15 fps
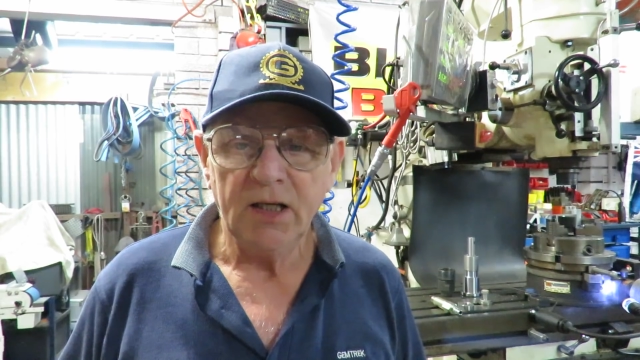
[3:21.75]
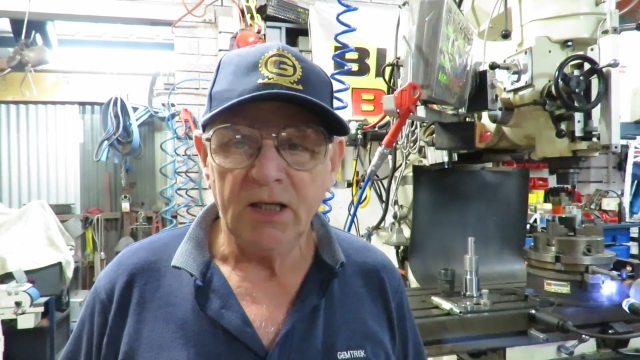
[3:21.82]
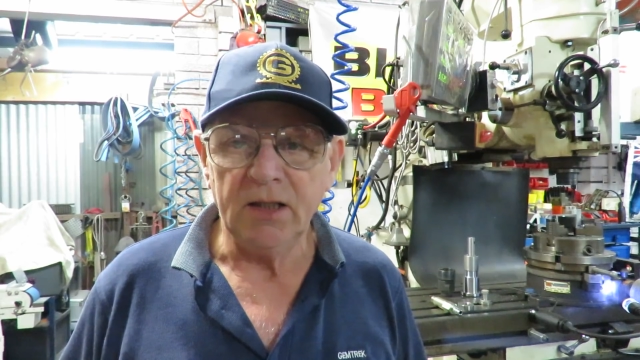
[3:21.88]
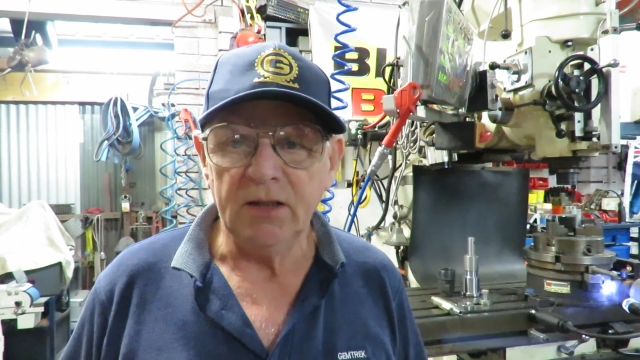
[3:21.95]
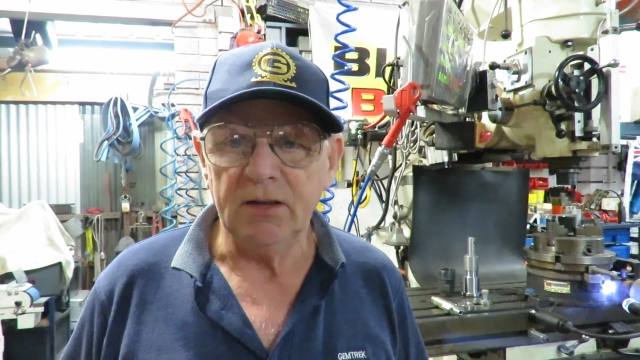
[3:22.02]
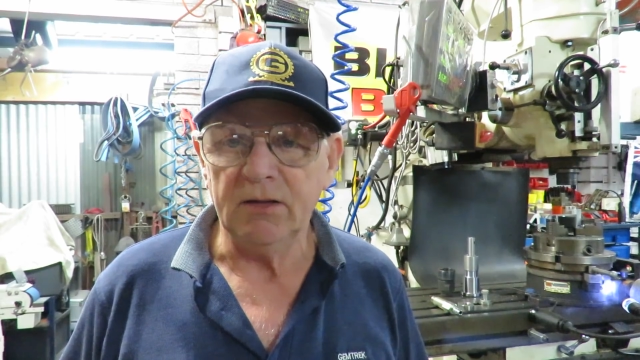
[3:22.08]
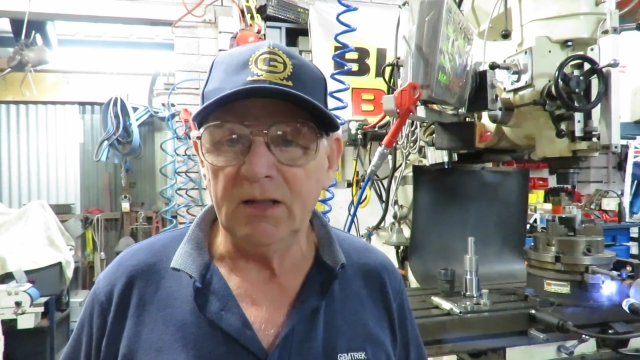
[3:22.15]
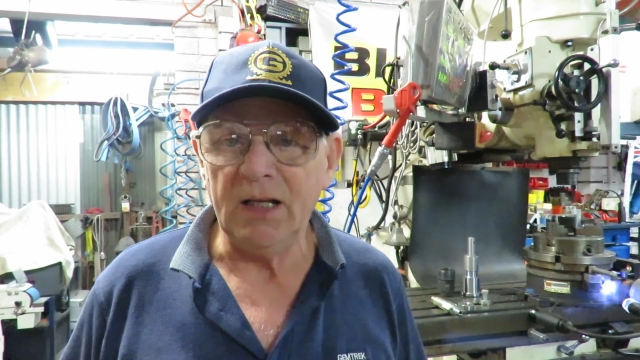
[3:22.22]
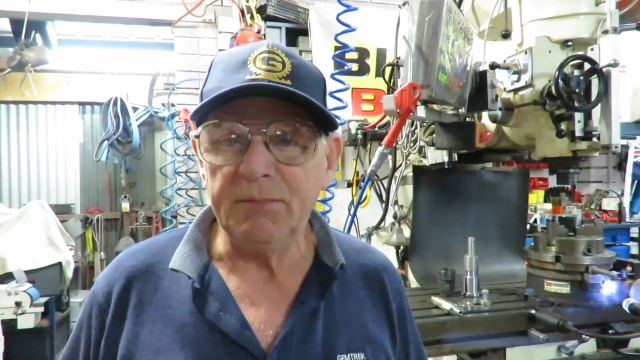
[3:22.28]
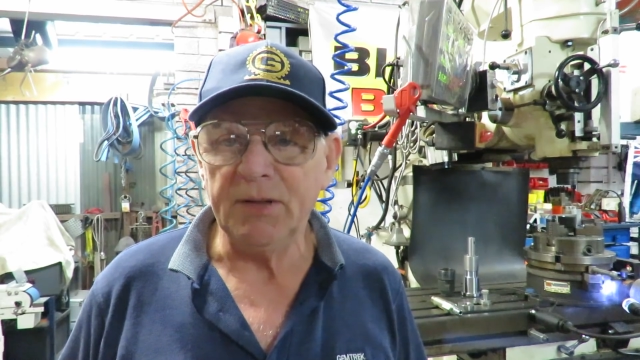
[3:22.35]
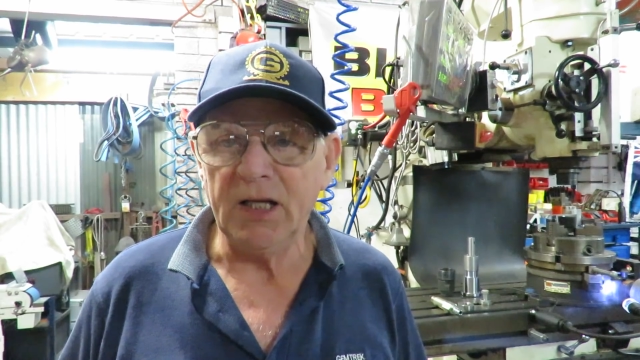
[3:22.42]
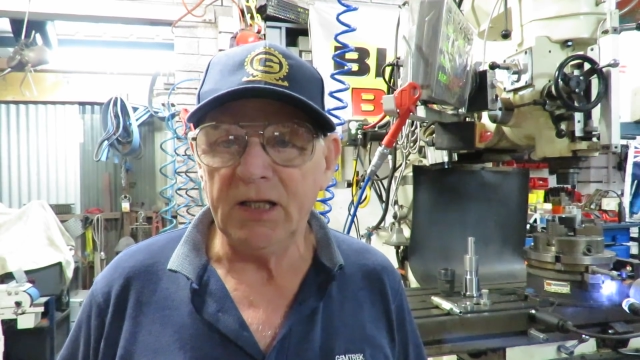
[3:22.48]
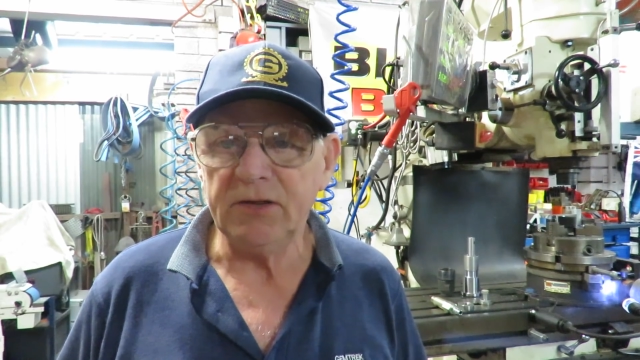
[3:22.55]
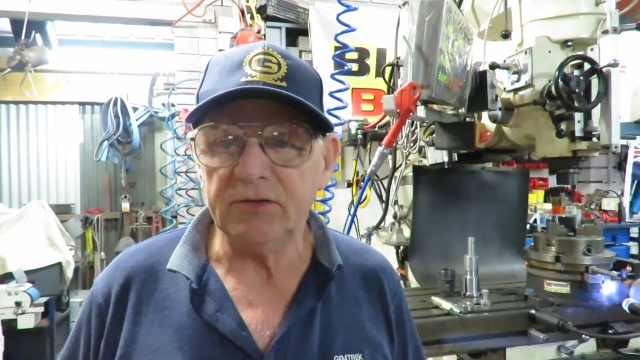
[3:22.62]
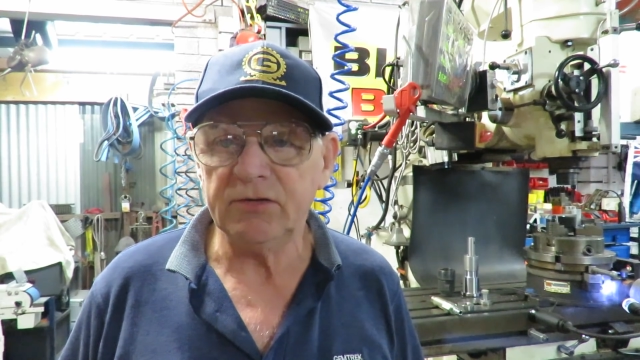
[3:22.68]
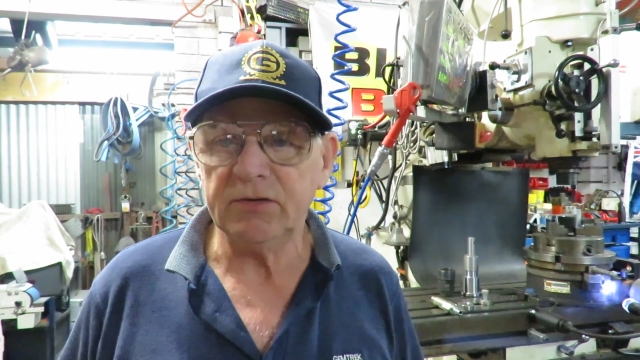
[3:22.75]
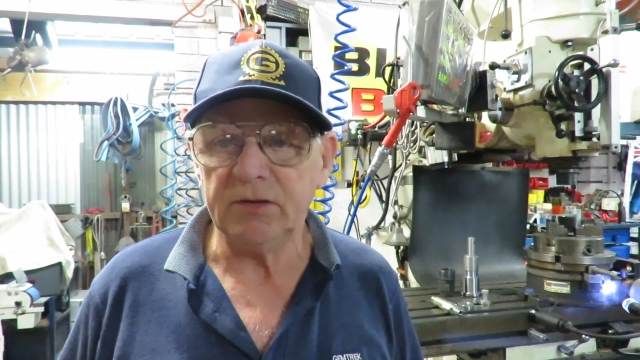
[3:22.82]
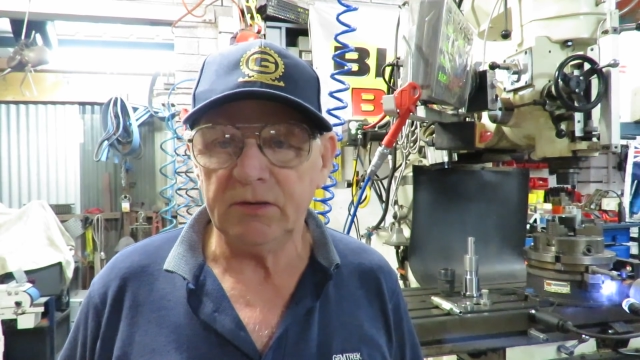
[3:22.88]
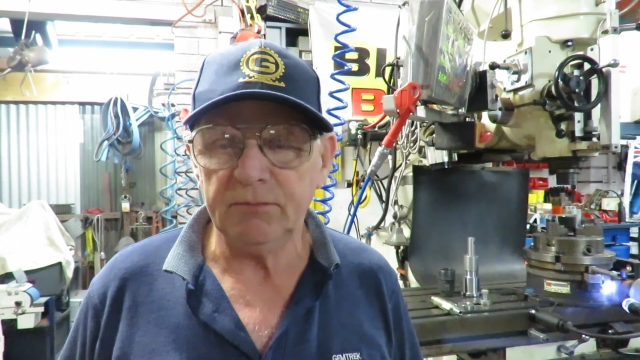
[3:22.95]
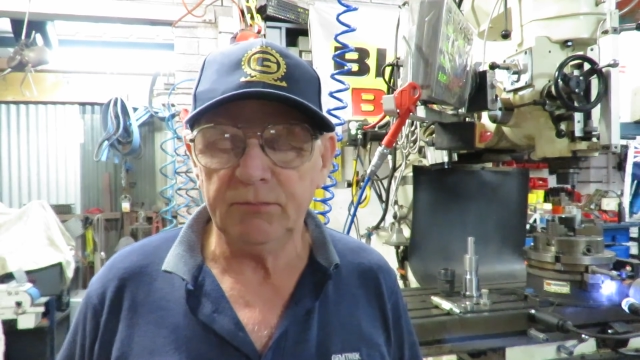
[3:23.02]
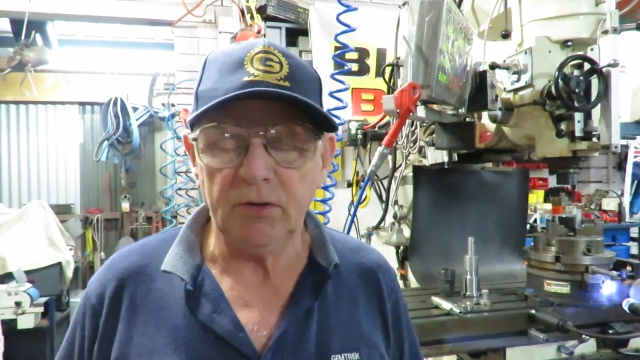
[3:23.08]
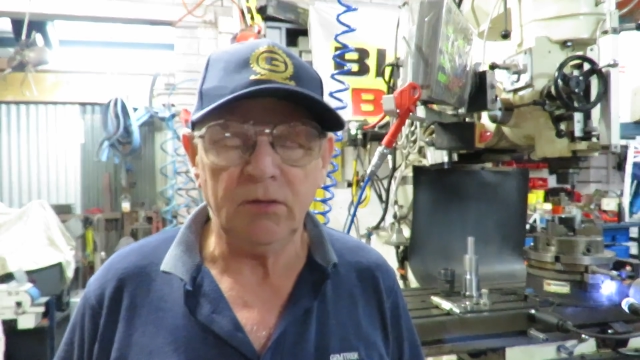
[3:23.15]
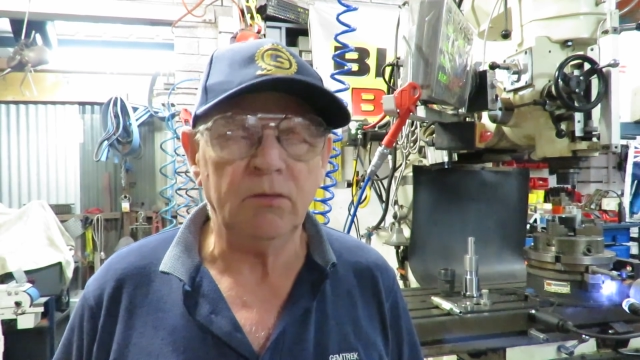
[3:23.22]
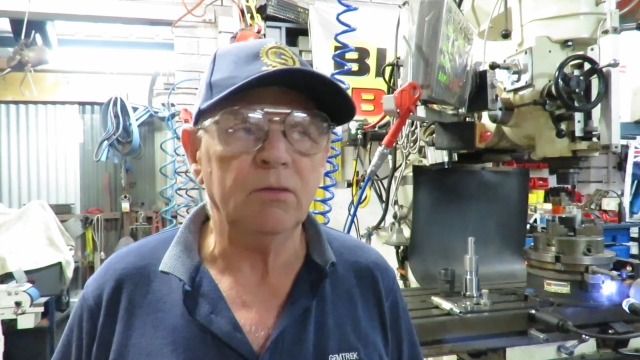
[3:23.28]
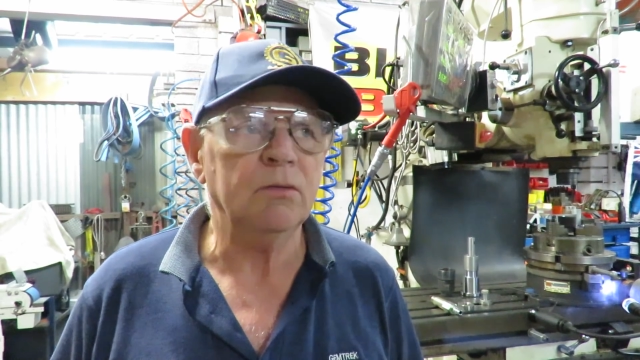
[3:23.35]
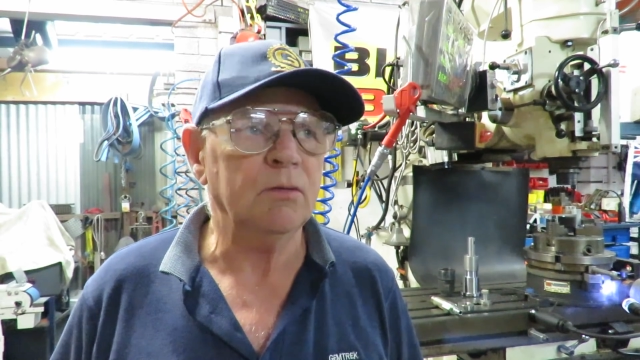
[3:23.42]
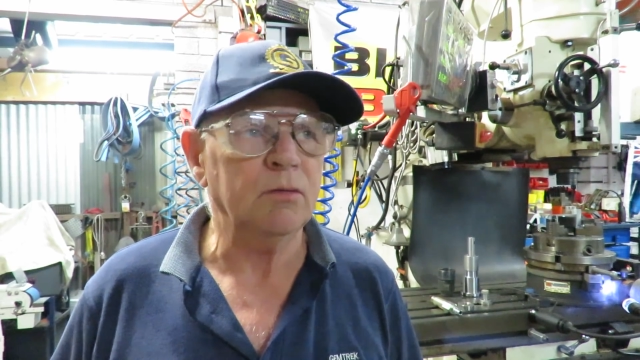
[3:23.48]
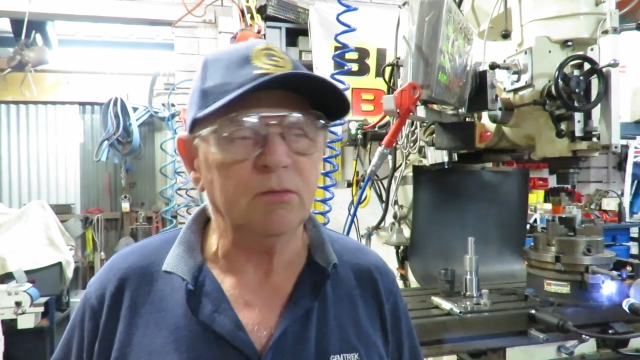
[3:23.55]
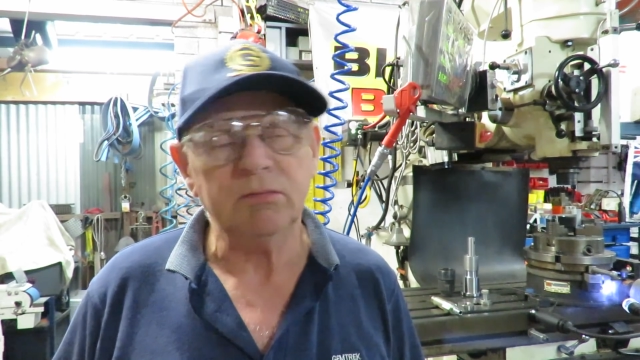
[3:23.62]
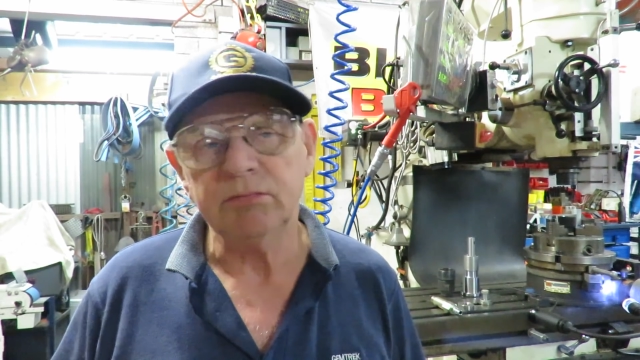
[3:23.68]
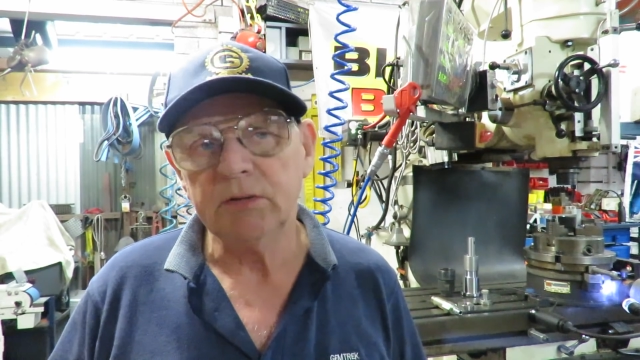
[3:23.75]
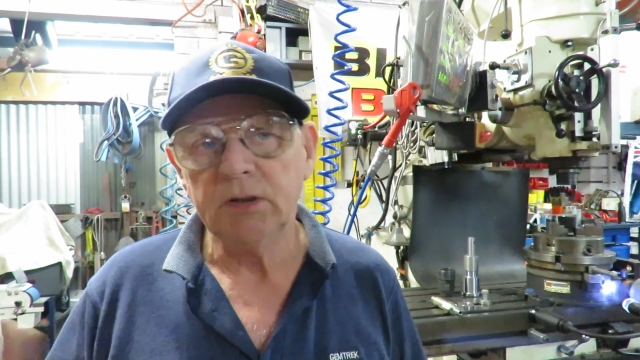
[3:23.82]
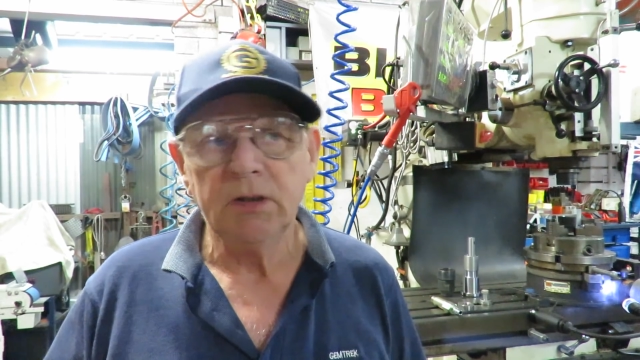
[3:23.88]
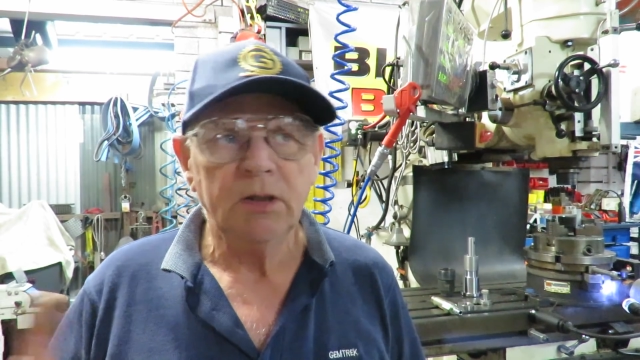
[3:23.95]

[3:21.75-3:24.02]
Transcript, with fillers: uh, laminates or